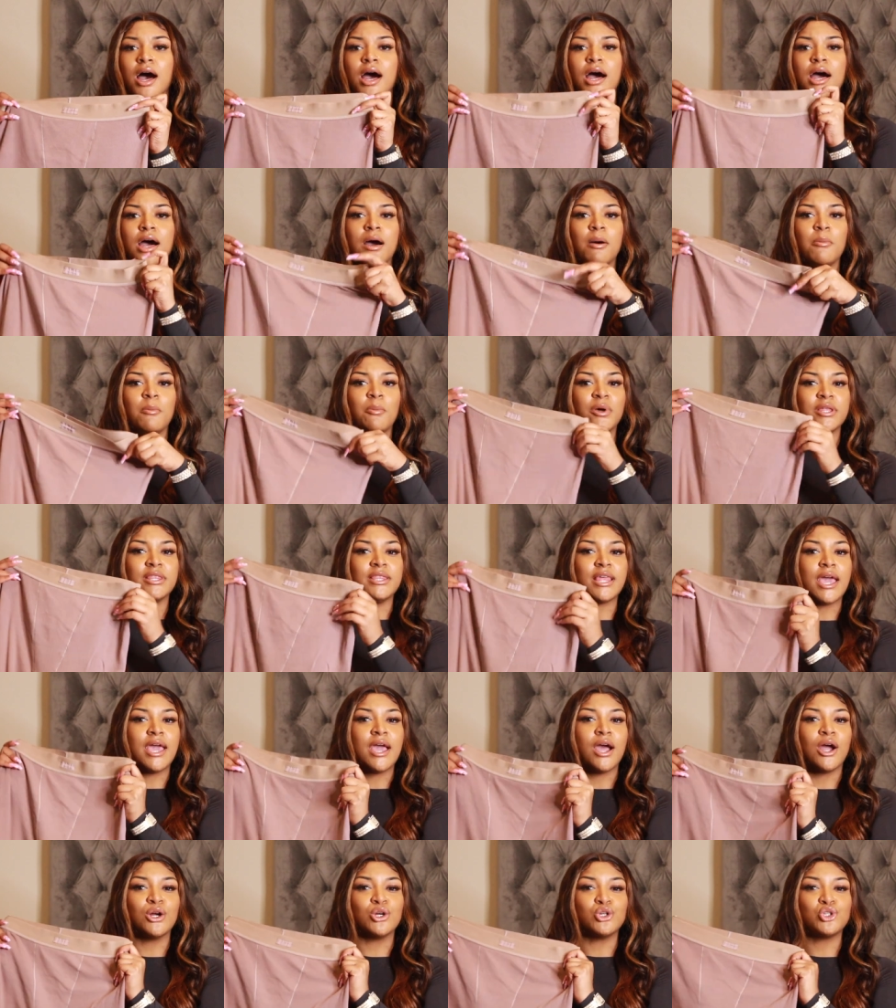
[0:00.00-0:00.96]
um, but
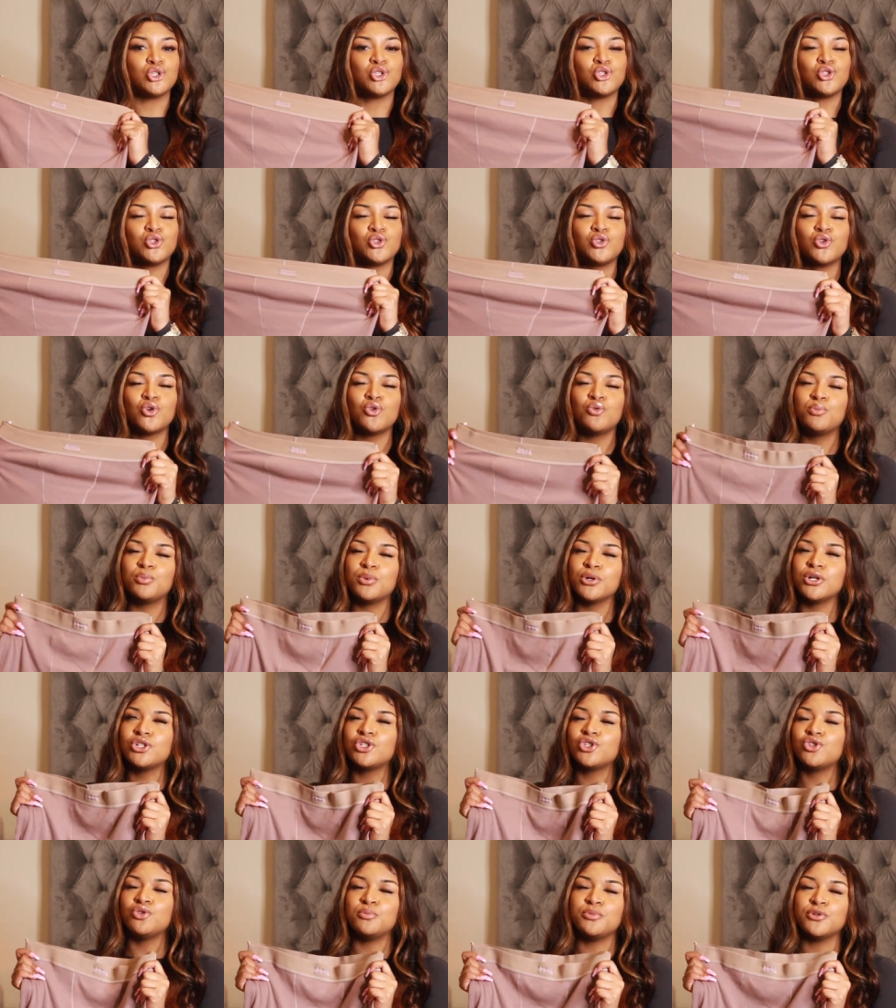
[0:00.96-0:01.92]
they are
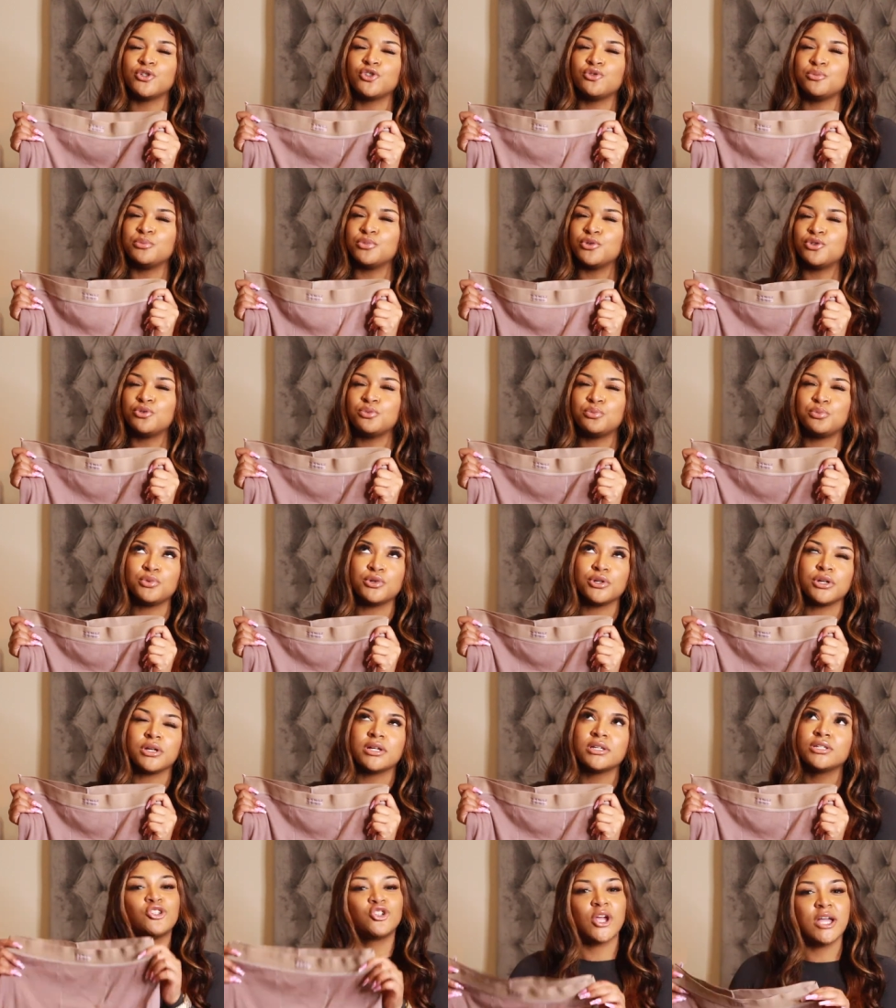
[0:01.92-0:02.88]
super, super, super,
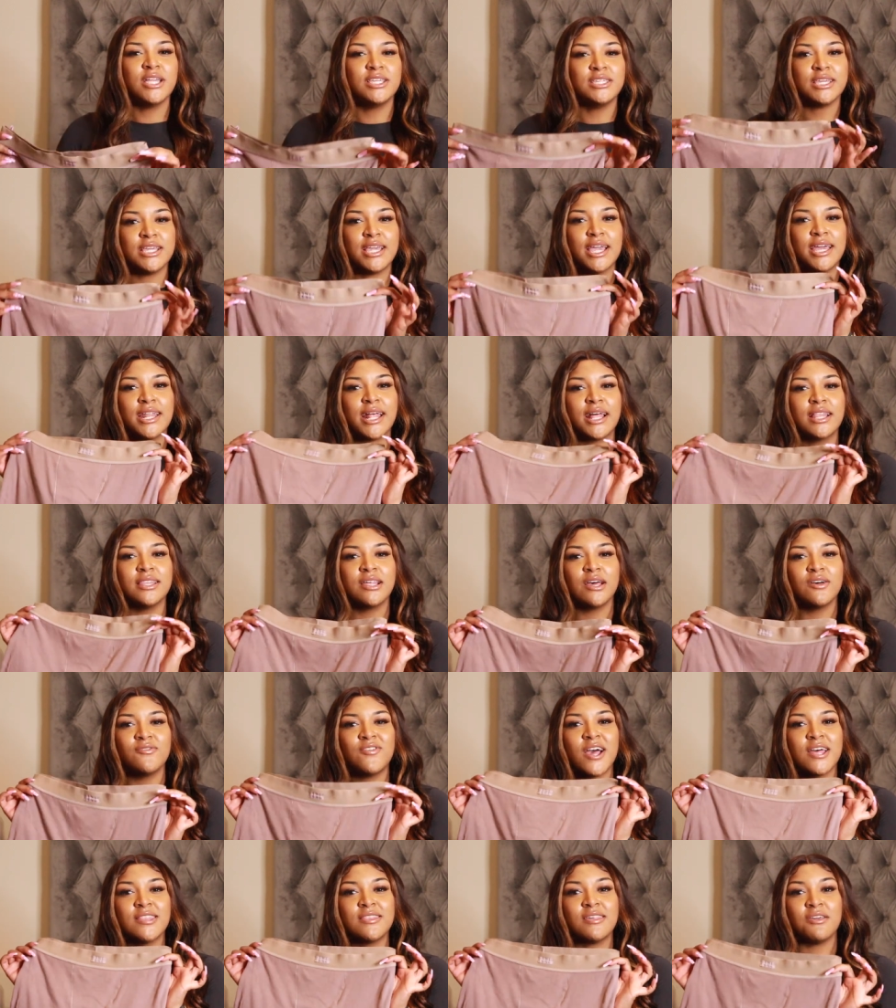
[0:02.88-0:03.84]
super stretchy. And I
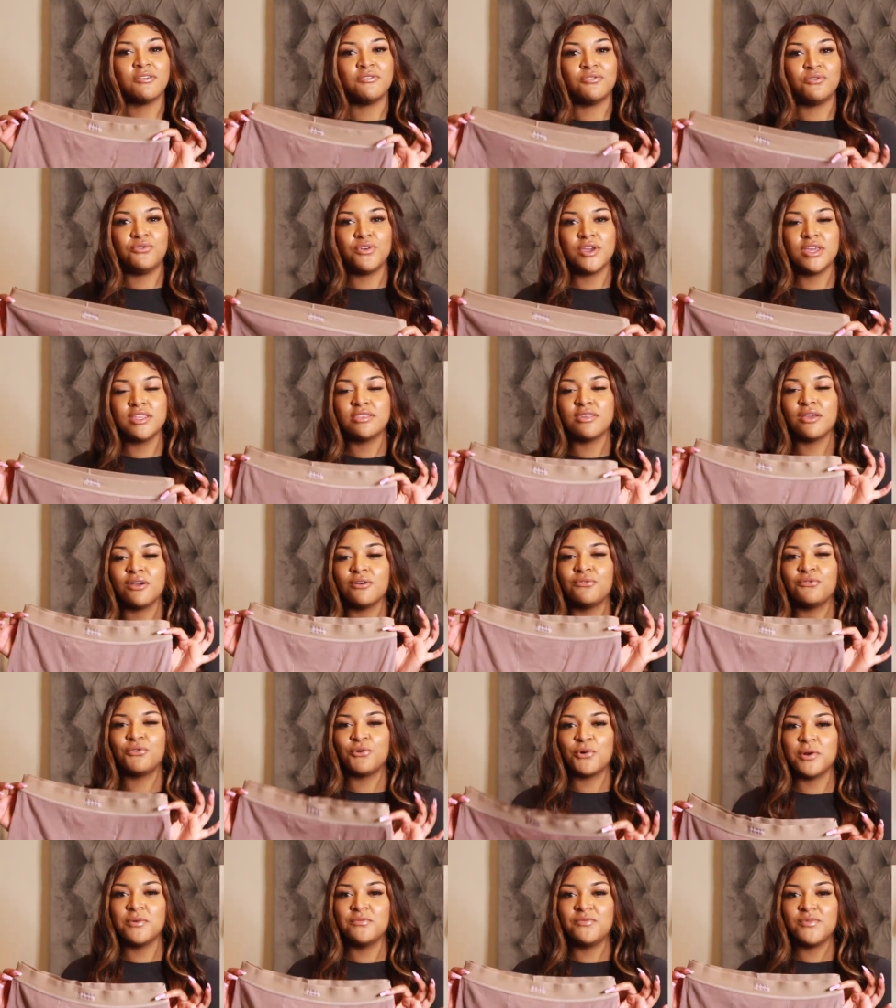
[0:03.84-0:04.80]
love how they fit. They're
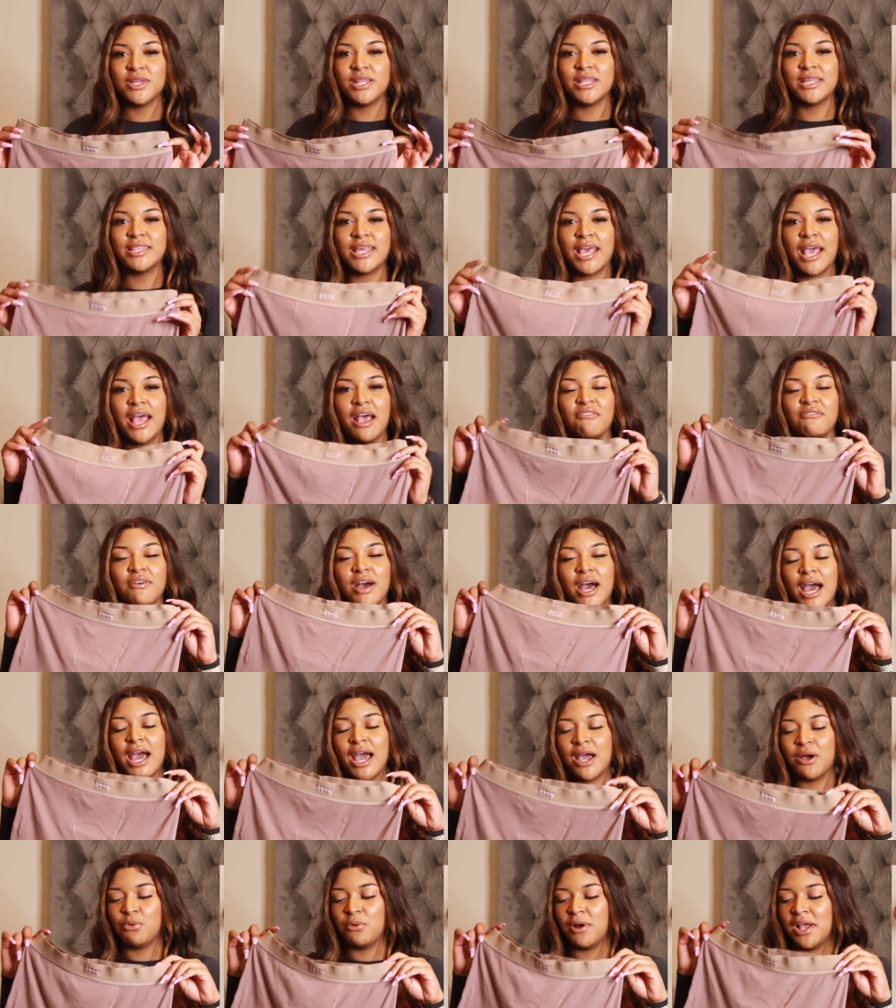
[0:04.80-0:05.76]
form fitting. They have a
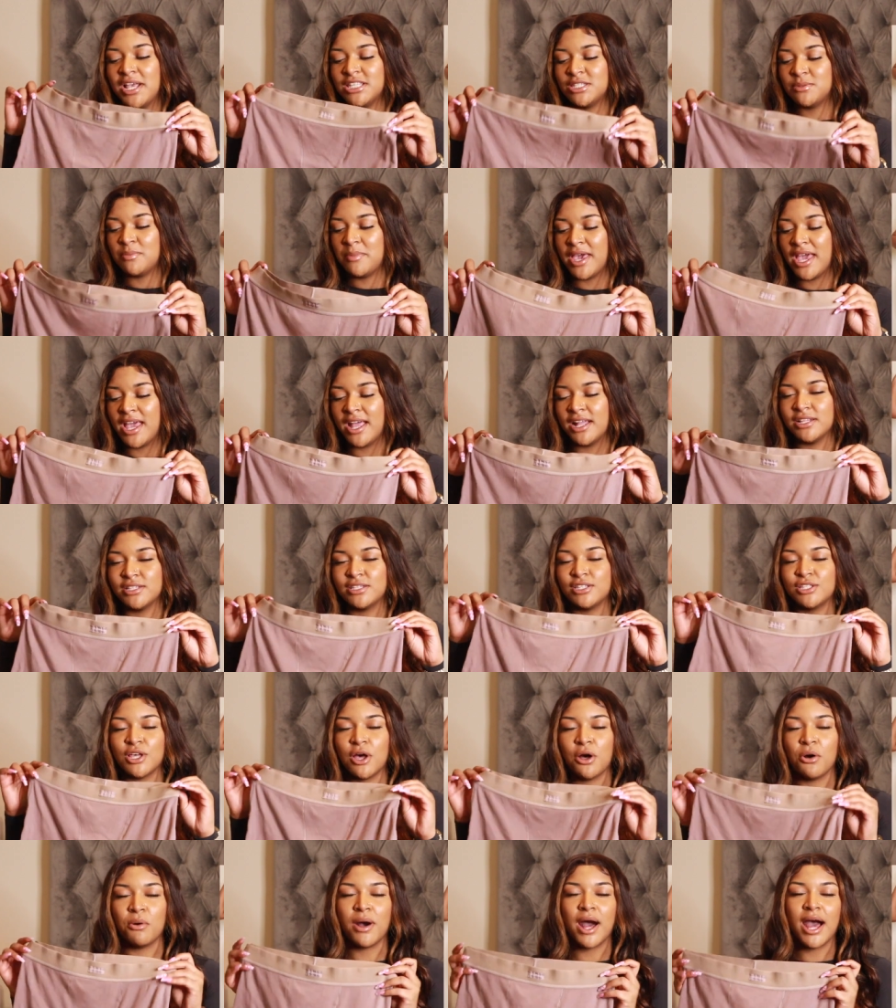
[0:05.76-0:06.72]
high waistband.
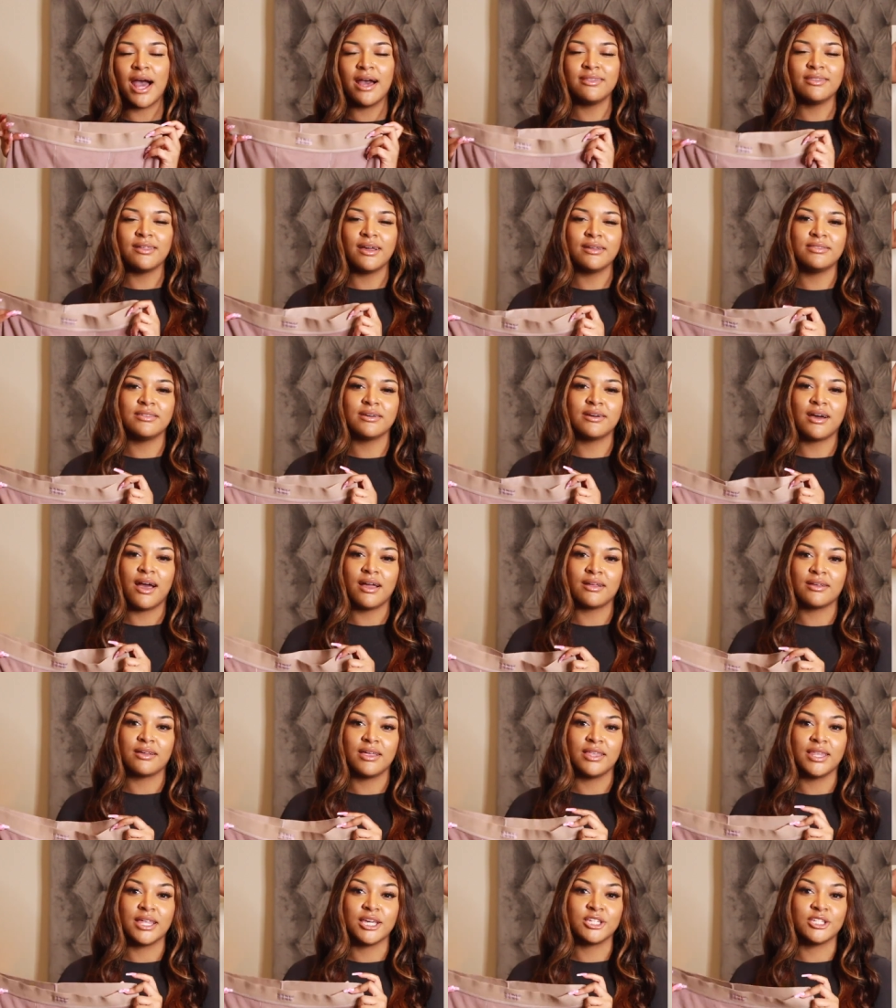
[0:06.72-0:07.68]
So I like the
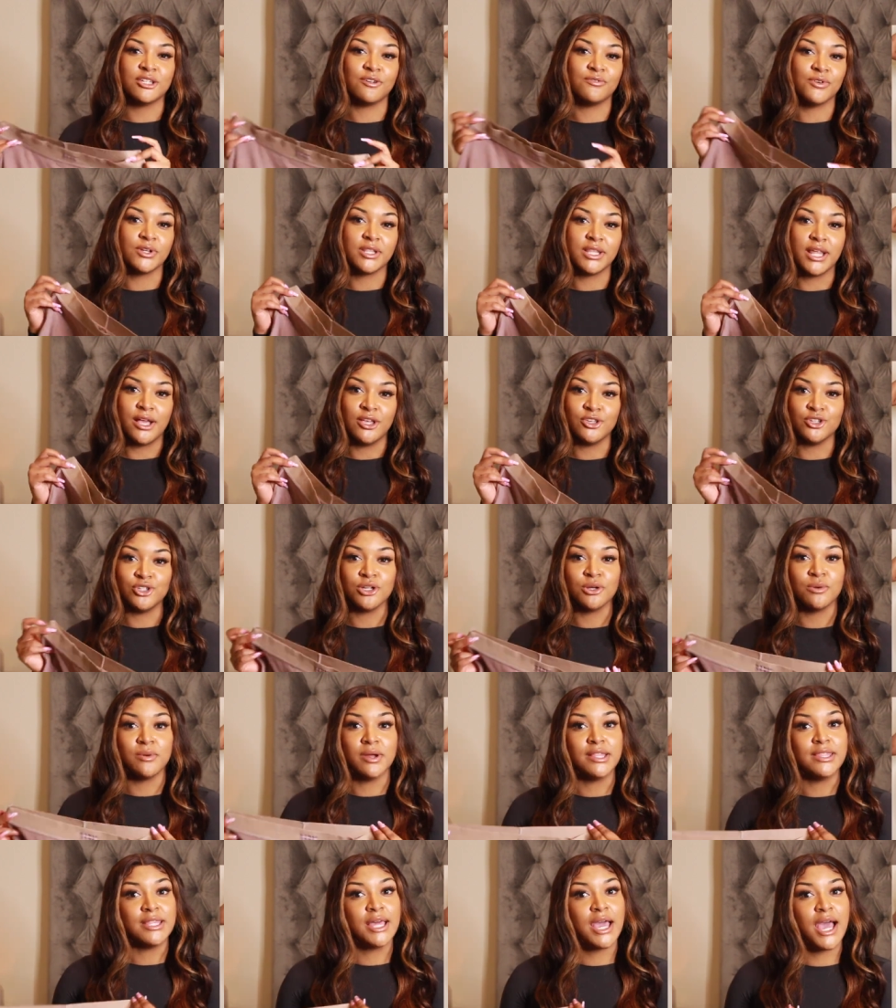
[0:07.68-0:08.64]
Cotton Collection for lounging
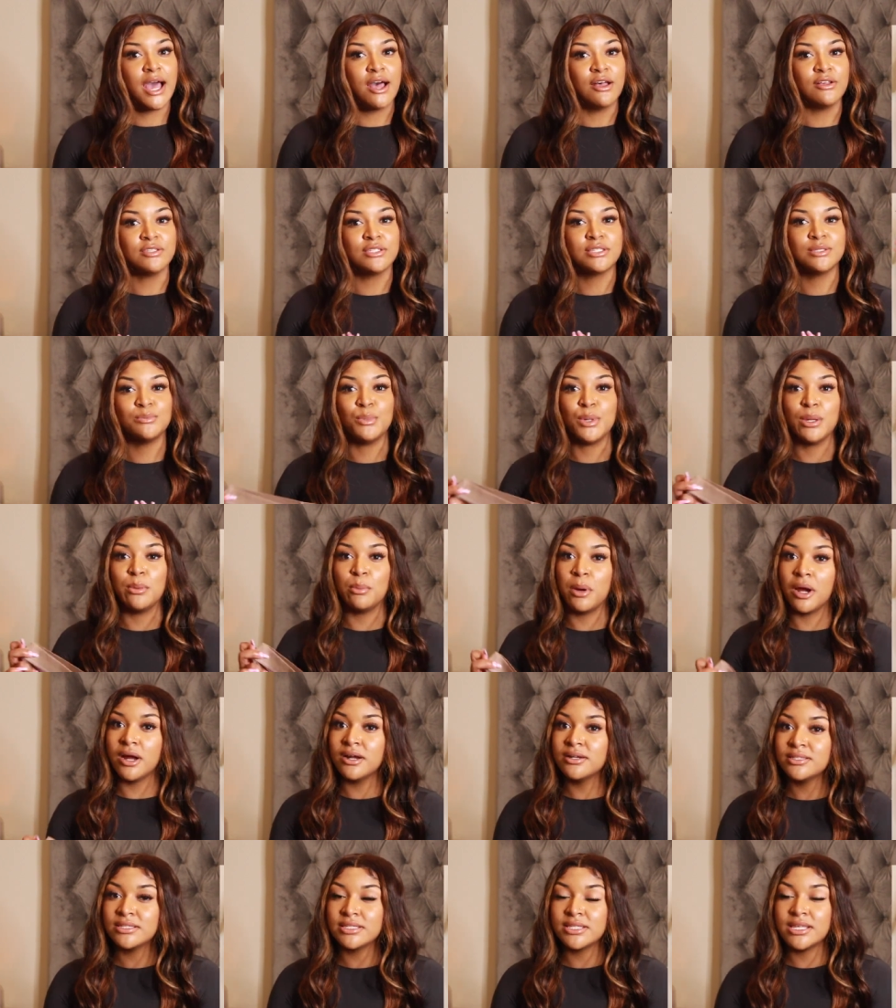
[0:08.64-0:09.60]
around the house. Me
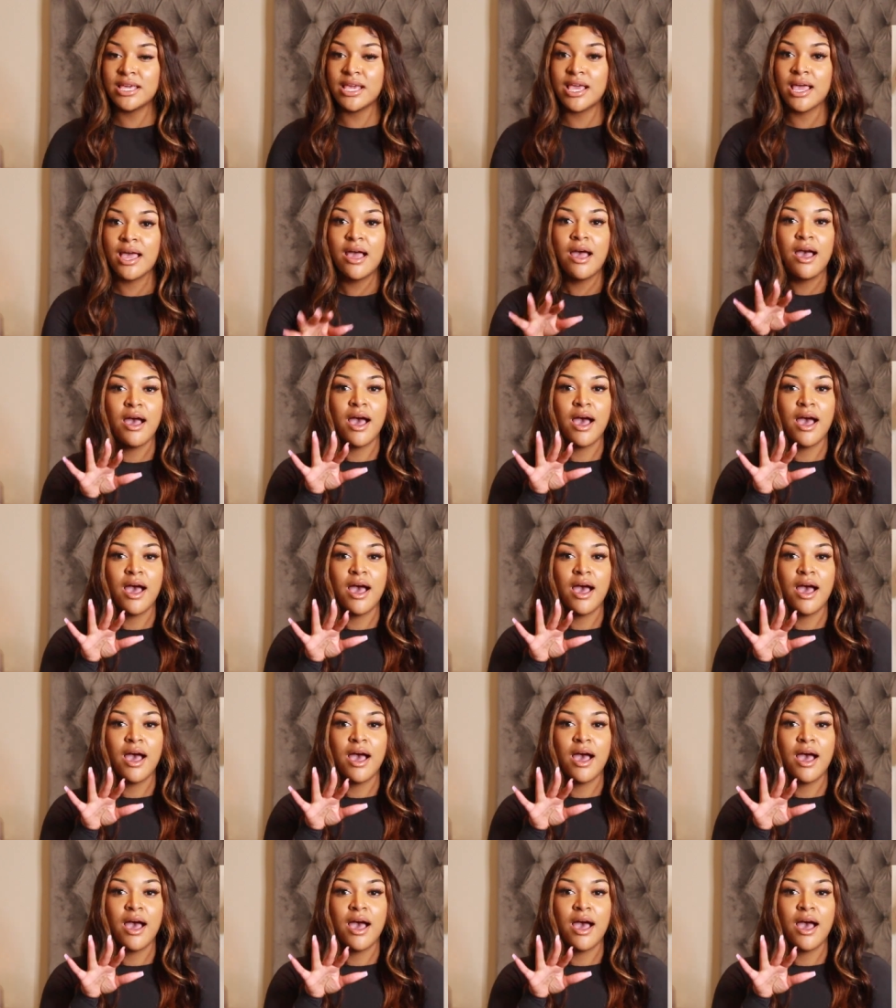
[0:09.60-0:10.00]
personally,